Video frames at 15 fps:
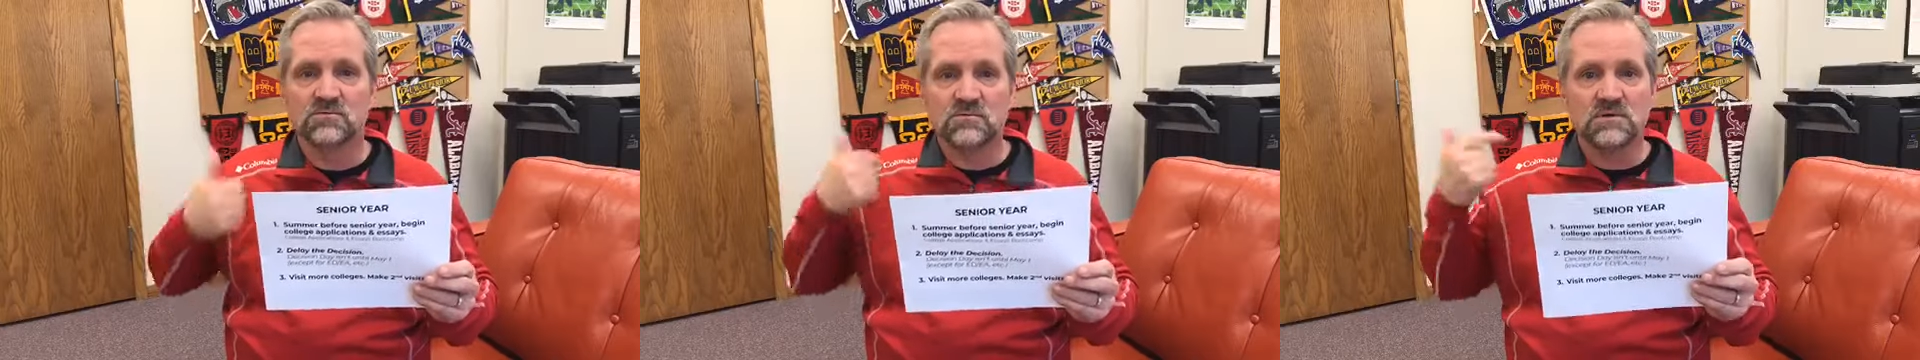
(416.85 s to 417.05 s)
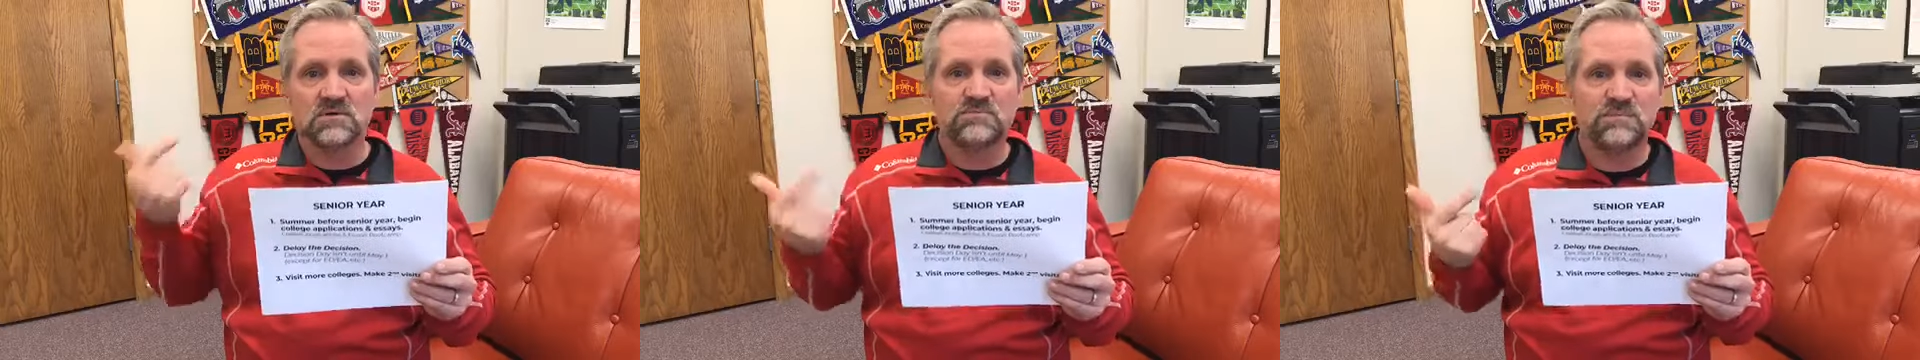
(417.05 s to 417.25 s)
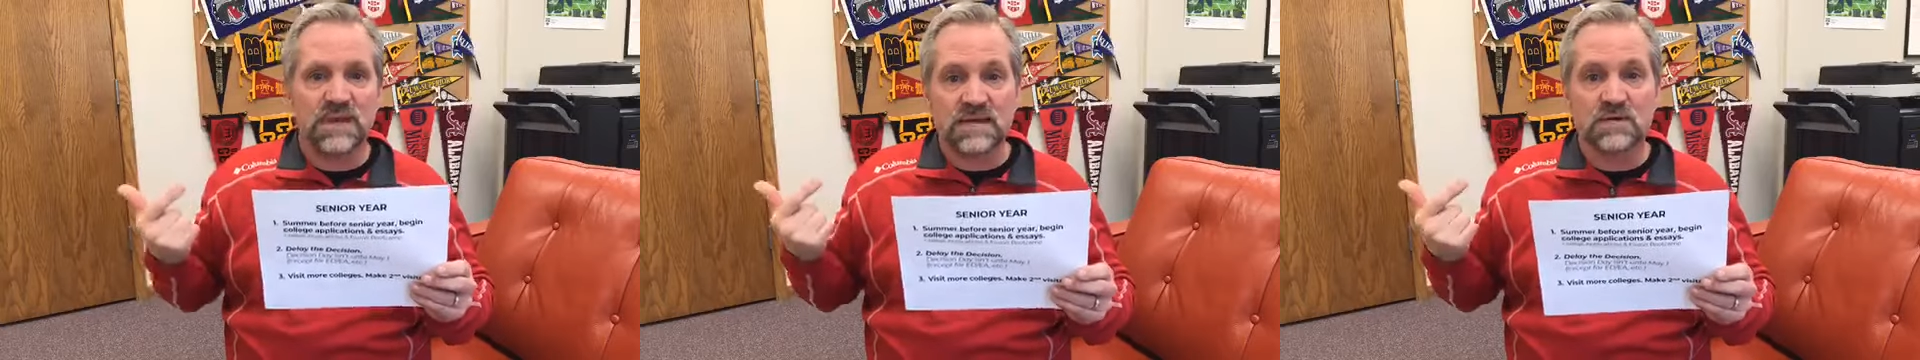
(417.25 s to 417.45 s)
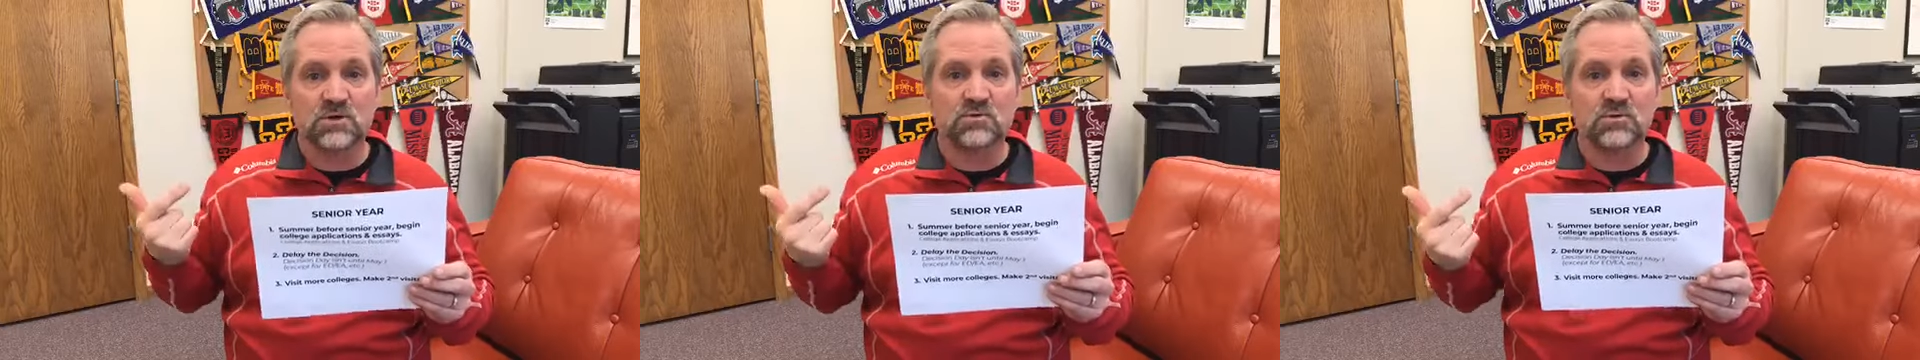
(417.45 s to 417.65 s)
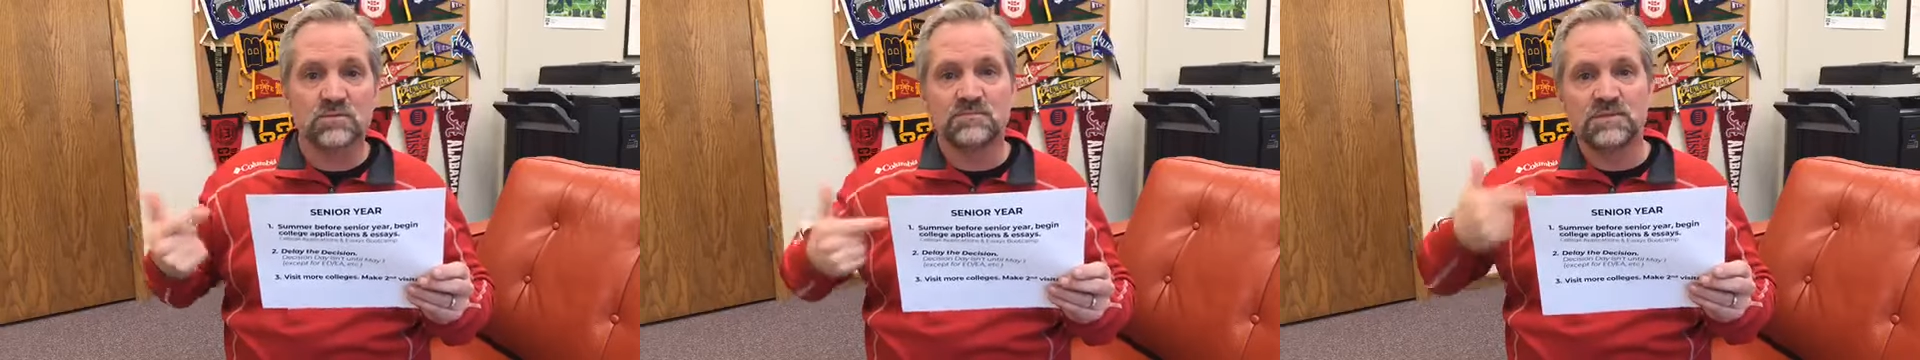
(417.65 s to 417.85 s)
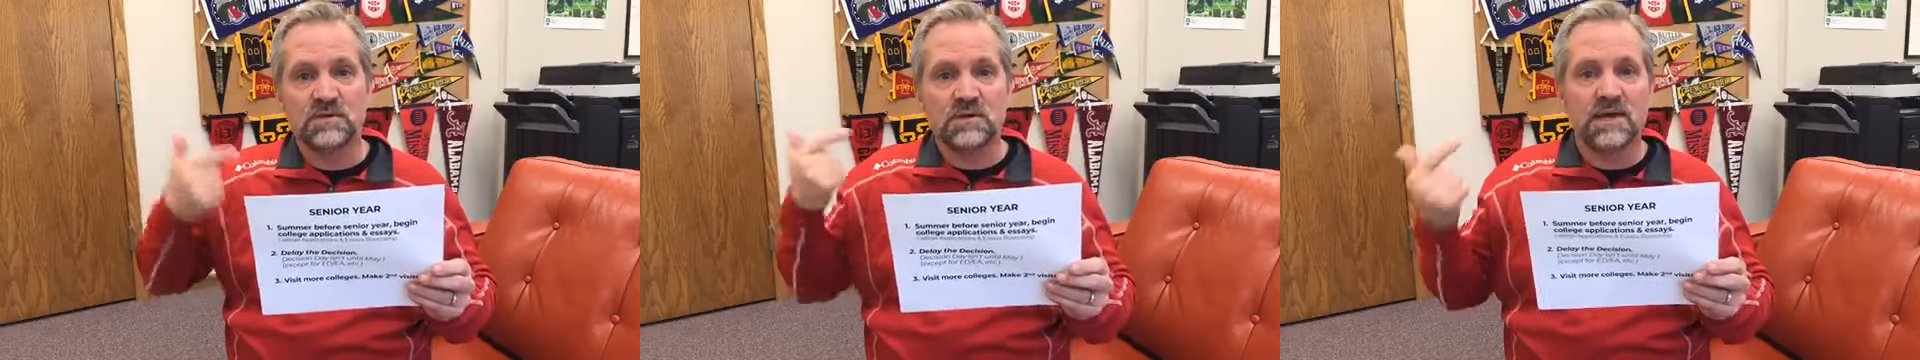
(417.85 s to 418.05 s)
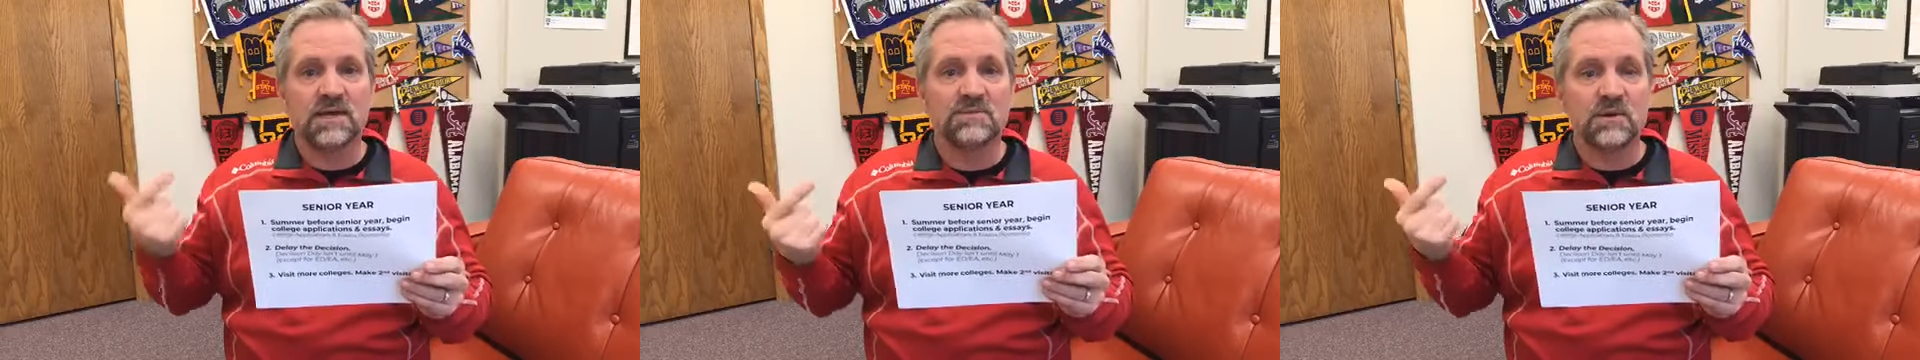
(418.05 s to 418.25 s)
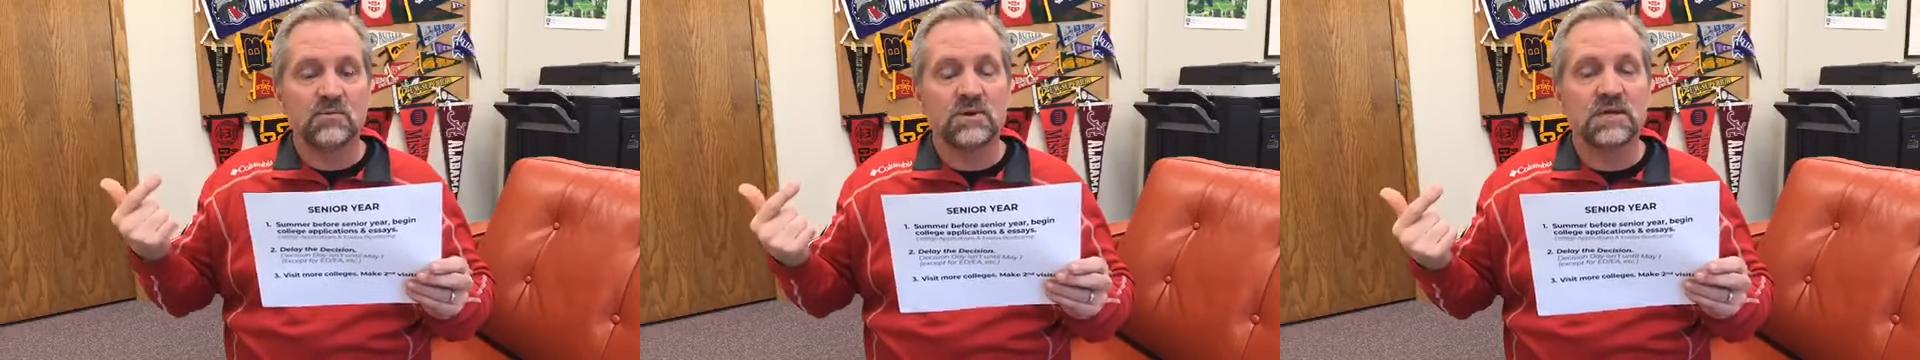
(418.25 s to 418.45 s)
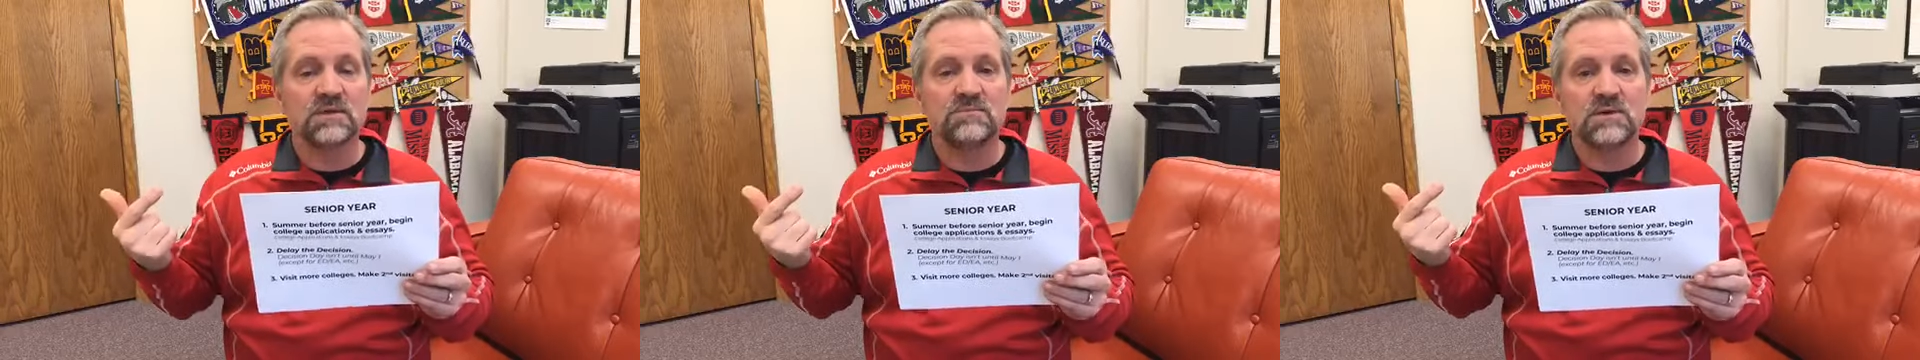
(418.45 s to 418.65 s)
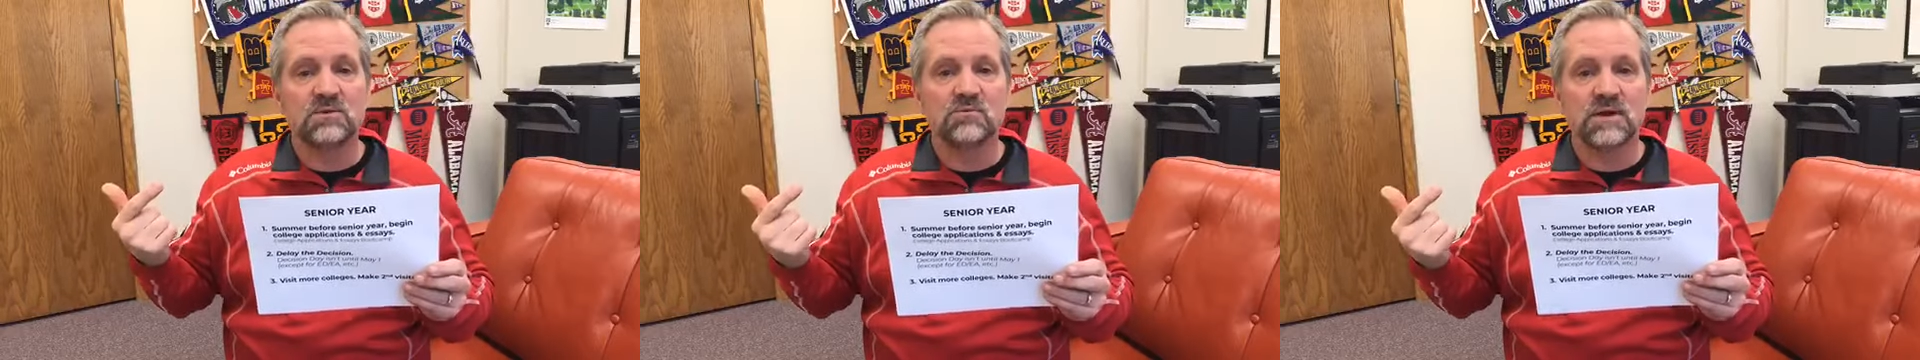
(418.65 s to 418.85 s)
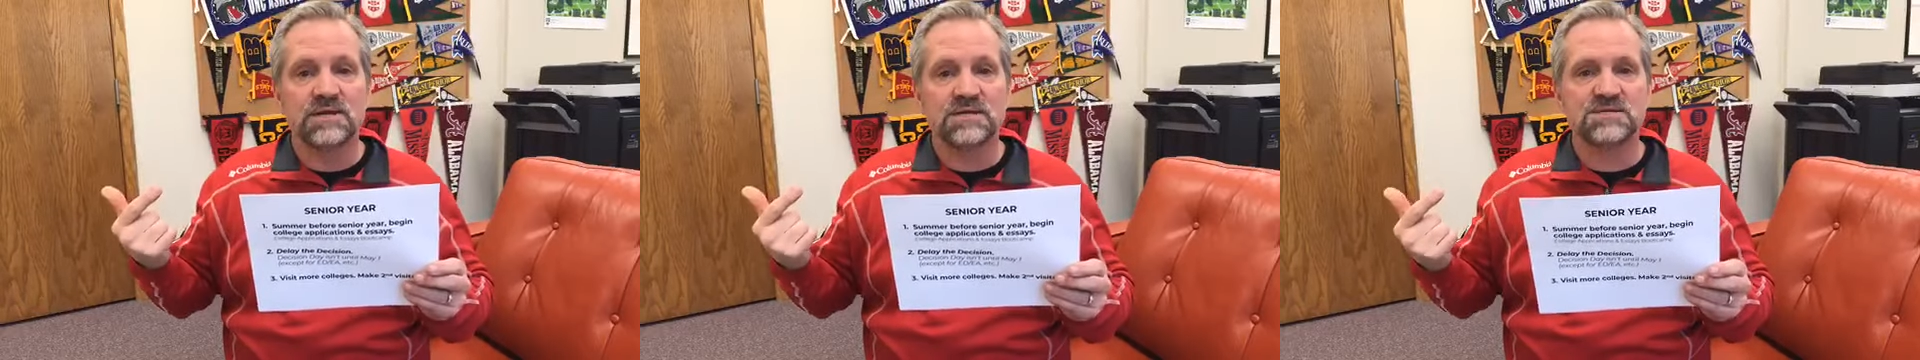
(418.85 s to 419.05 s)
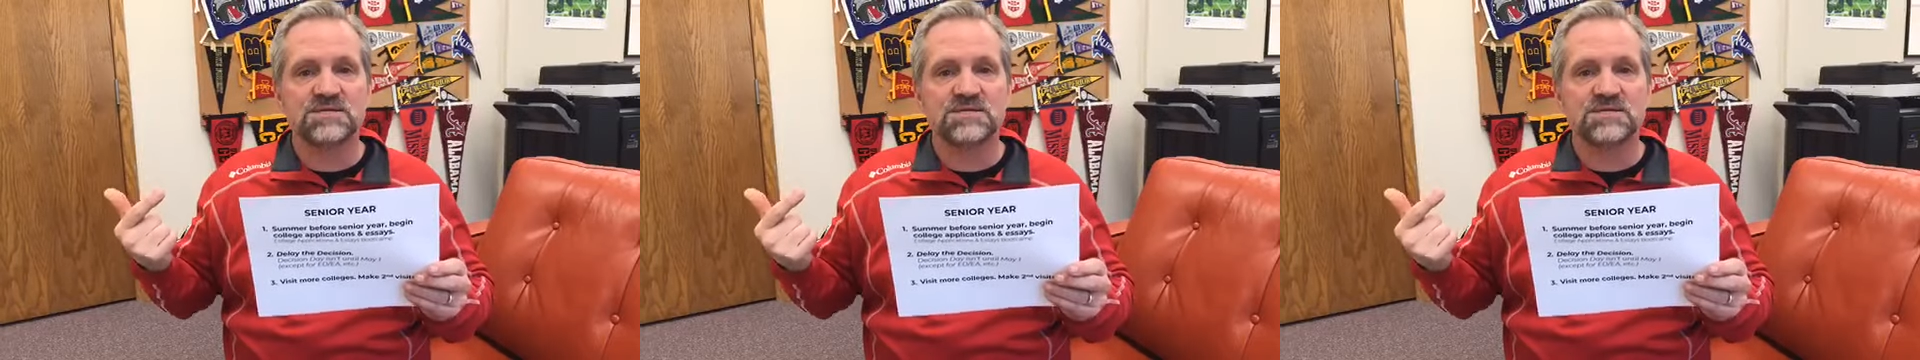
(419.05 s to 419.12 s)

we're a beta group, and then we're going to be running